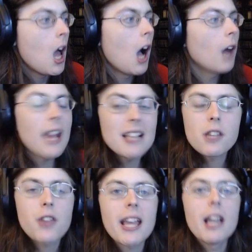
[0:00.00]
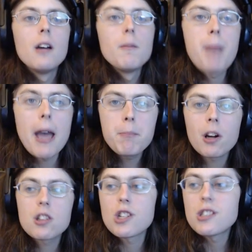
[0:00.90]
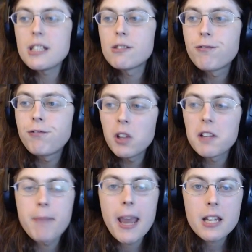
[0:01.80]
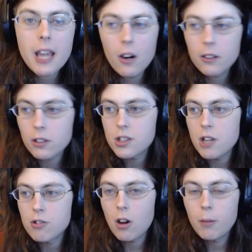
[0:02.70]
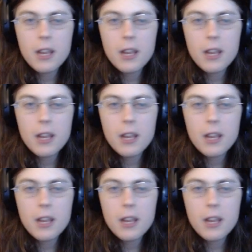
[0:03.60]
That's the thing. Ben Burgis is full of main character syndrome.